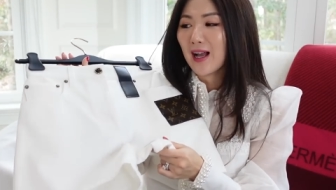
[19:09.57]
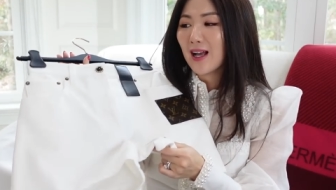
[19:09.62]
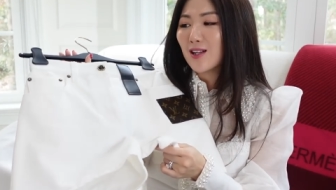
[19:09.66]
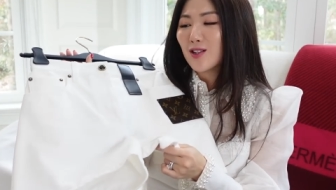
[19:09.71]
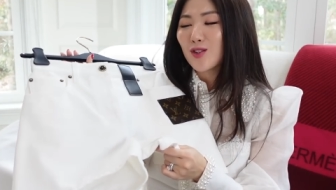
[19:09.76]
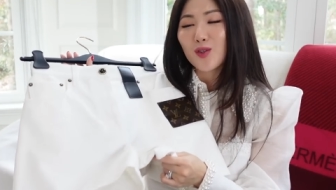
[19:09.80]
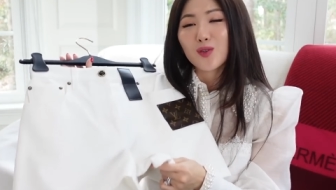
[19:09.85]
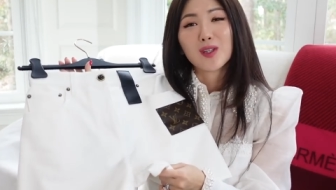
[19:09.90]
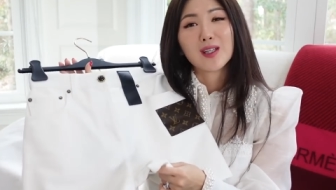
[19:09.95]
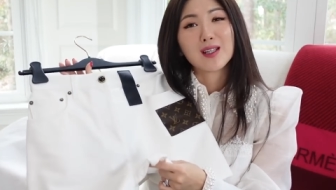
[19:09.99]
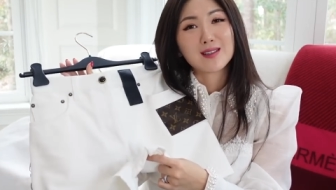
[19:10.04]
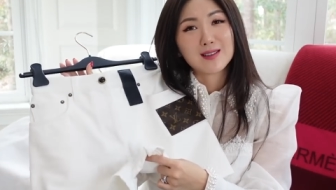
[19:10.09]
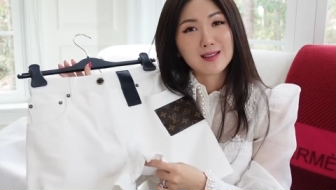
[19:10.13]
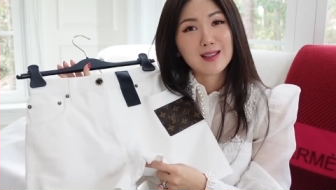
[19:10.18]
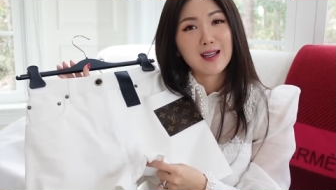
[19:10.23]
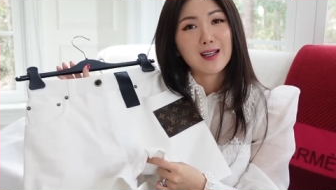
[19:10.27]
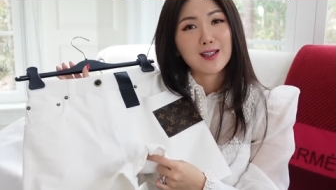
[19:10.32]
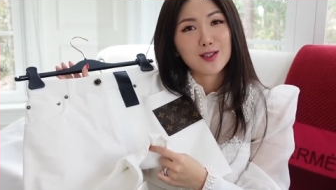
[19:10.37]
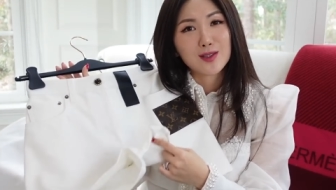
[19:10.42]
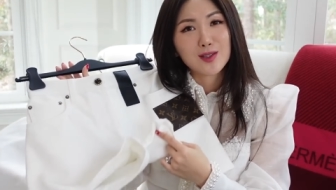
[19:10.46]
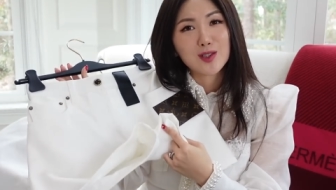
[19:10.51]
So this
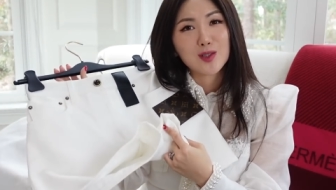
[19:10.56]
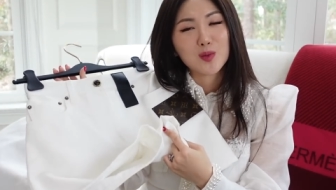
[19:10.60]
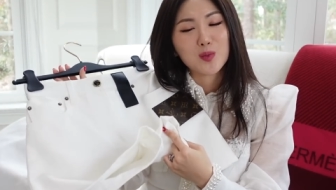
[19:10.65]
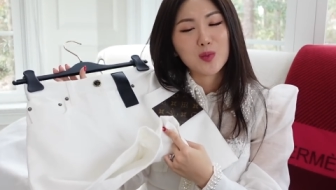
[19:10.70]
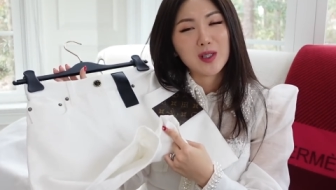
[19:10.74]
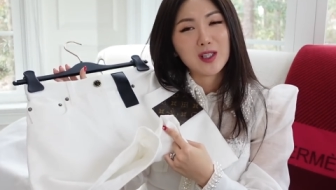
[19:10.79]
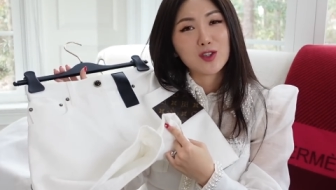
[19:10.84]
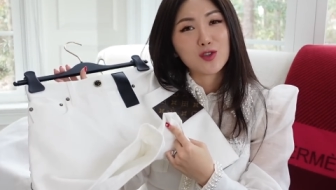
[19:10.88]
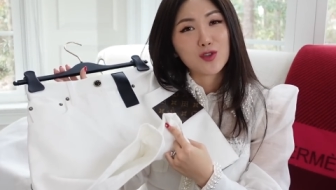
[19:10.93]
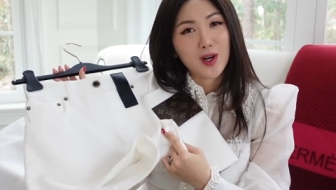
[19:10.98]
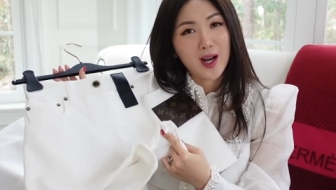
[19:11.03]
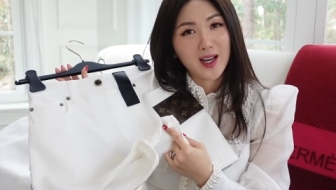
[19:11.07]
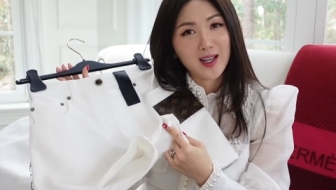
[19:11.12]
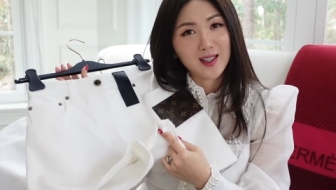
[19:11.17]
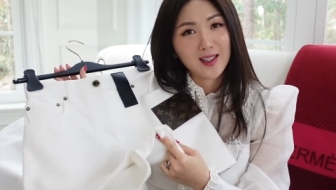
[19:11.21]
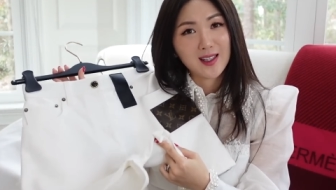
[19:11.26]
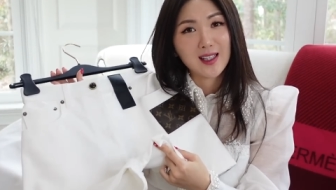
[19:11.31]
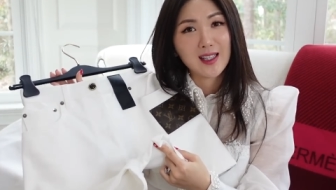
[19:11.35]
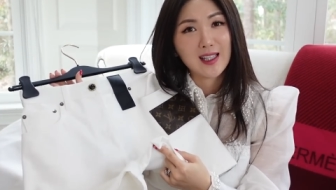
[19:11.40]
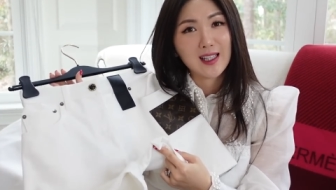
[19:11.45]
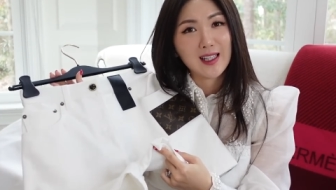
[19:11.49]
has to be dry
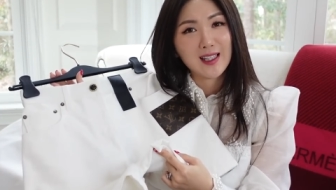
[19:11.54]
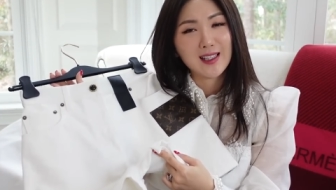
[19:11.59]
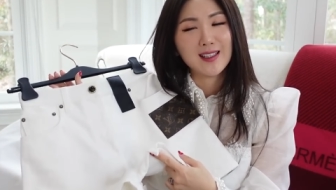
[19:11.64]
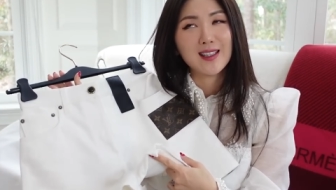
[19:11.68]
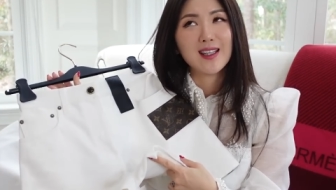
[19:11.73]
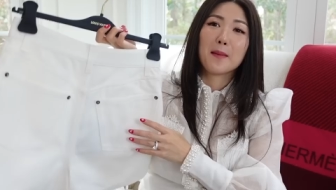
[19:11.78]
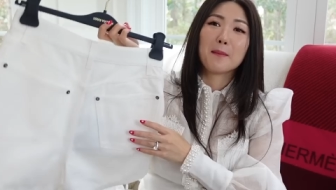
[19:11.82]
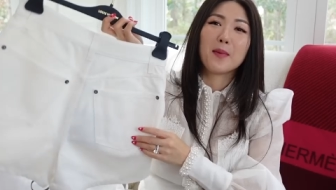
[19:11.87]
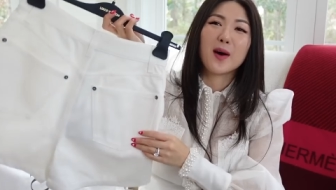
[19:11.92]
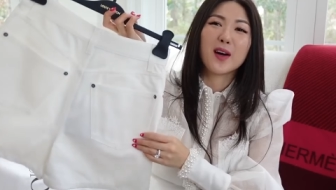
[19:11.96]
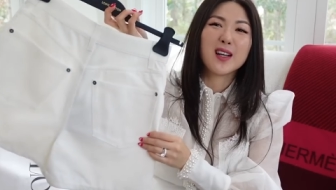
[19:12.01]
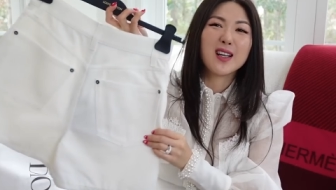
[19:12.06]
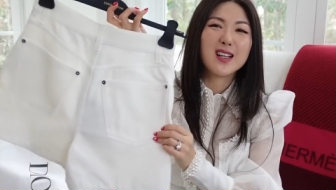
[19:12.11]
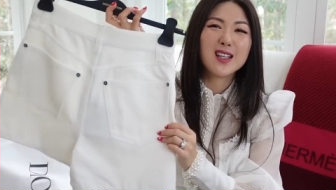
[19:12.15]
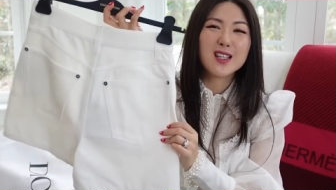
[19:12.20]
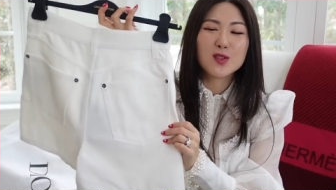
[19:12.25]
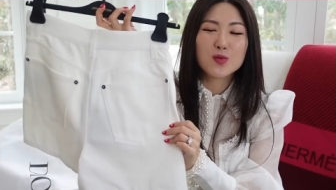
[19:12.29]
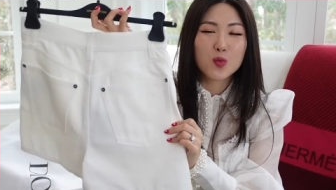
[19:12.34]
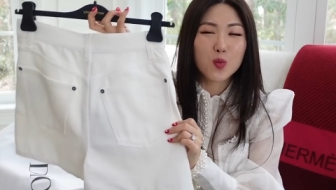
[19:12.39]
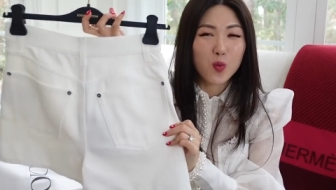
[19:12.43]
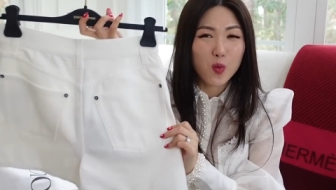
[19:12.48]
clean, but it
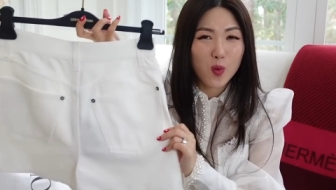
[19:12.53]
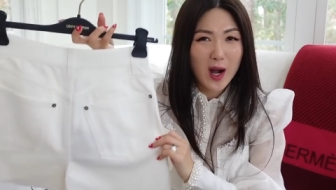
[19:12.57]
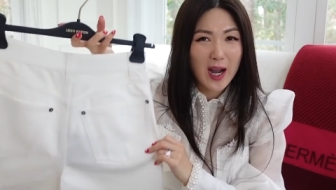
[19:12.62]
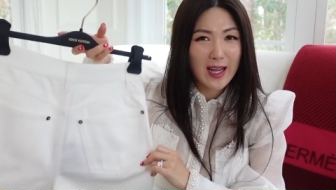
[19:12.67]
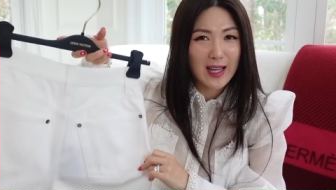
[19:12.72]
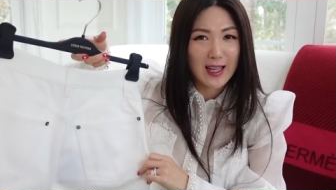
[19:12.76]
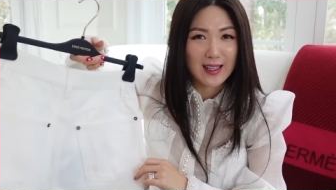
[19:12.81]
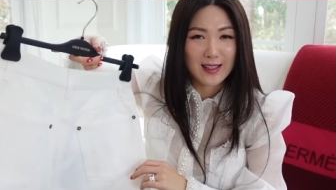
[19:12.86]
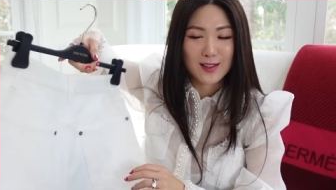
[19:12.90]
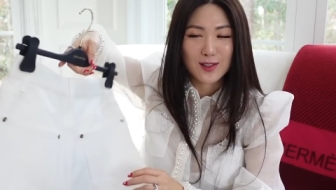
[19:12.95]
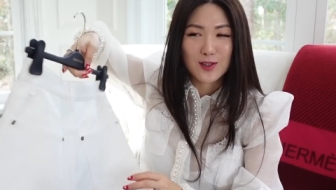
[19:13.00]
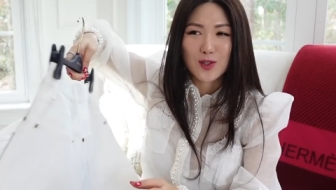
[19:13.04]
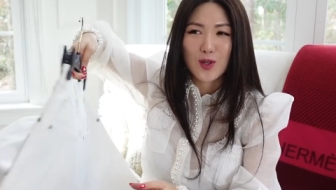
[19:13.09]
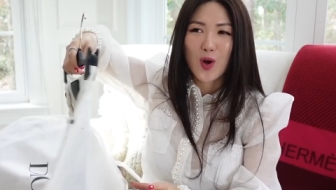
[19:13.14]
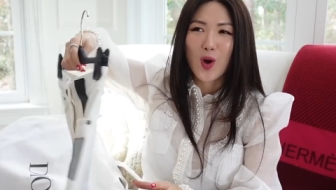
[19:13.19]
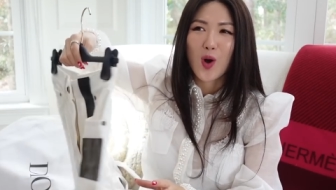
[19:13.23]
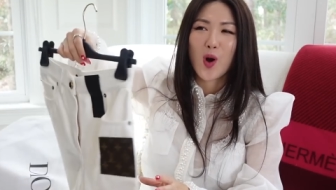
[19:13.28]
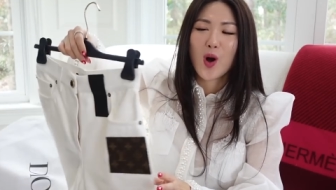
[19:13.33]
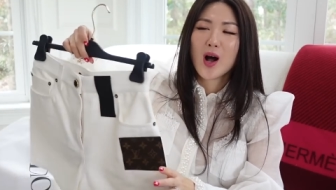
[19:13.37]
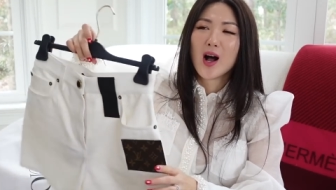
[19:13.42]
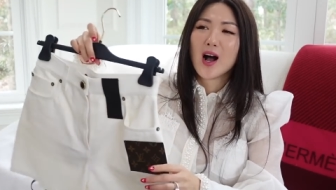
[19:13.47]
is white.
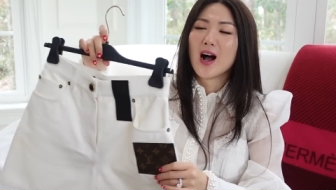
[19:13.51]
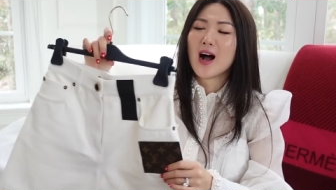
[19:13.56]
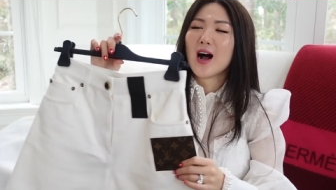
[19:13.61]
So